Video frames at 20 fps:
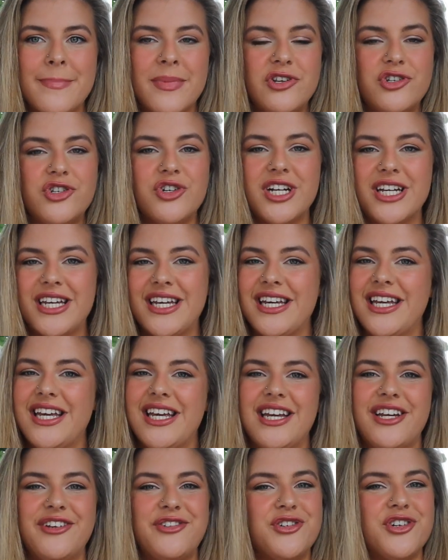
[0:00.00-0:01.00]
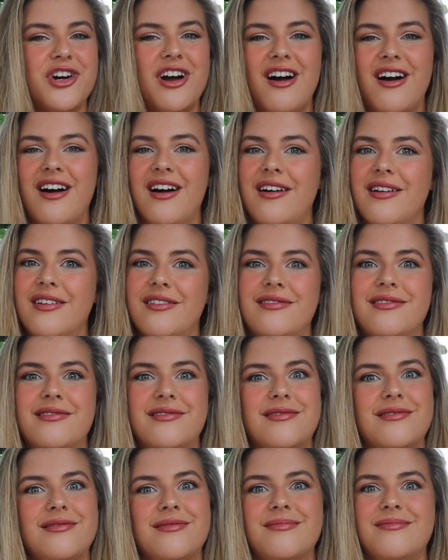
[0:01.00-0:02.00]
drinking,
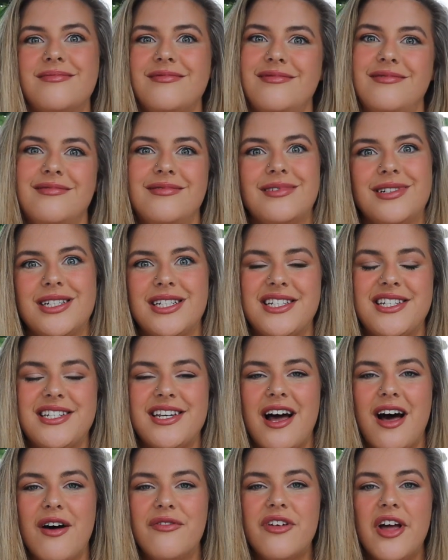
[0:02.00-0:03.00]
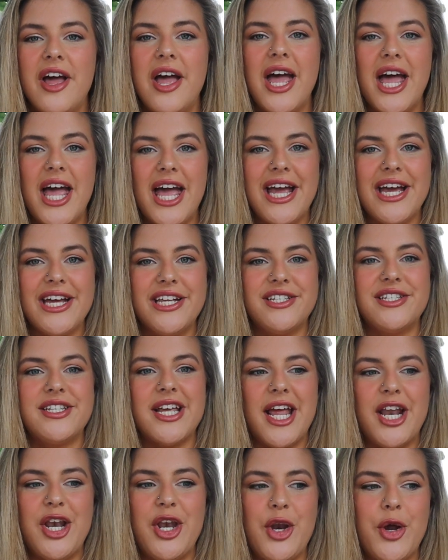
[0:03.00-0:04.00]
drugs, all that stuff, it's
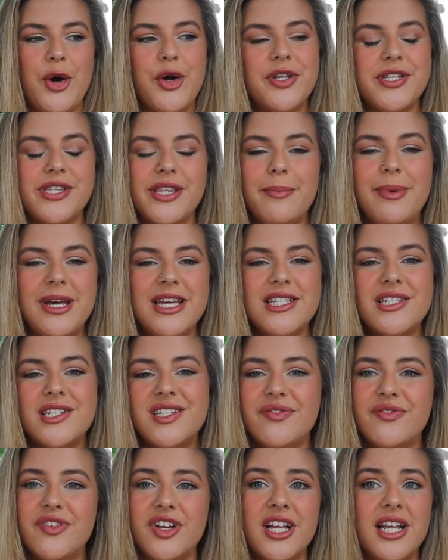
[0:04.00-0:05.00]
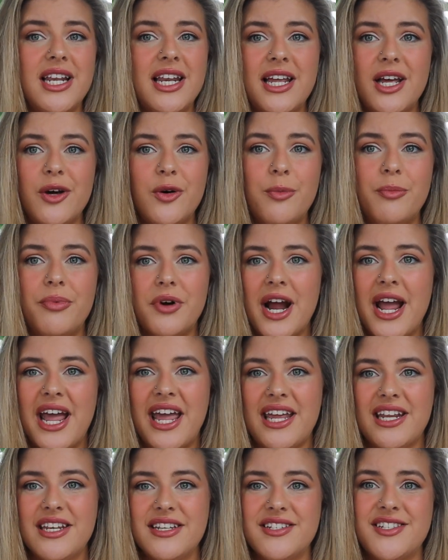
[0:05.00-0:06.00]
not the best for your little
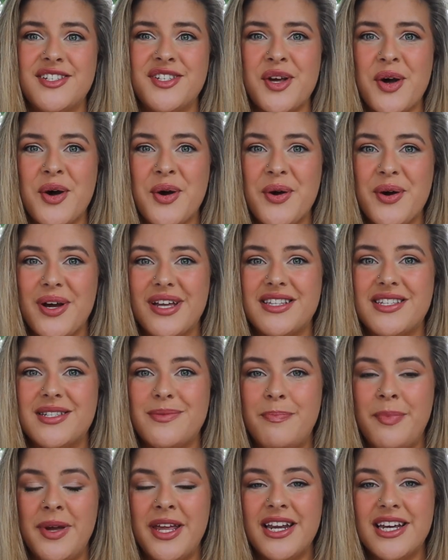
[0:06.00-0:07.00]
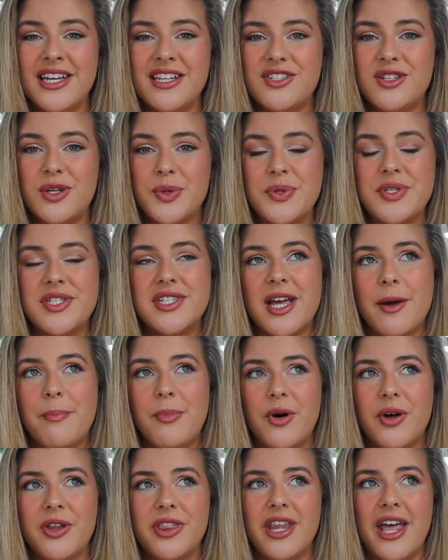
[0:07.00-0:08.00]
brain, so it's better to skip
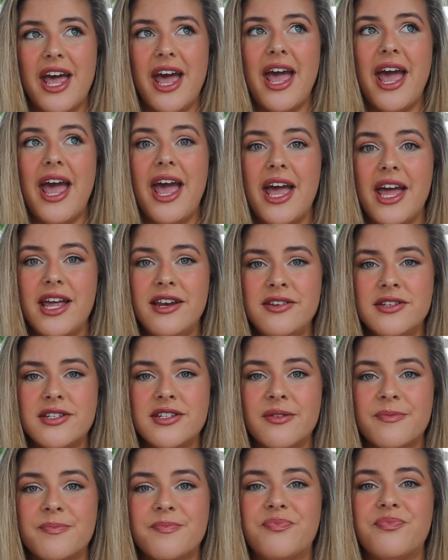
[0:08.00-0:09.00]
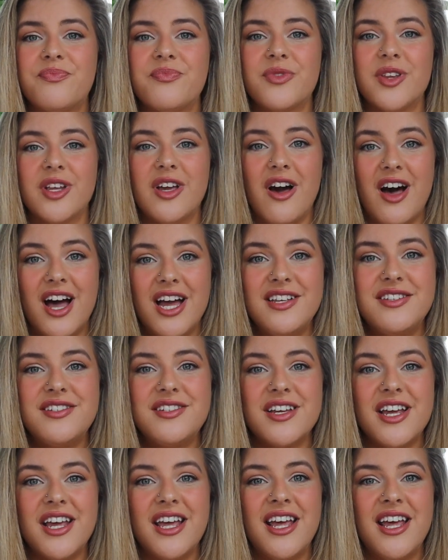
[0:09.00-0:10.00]
on that. And guys,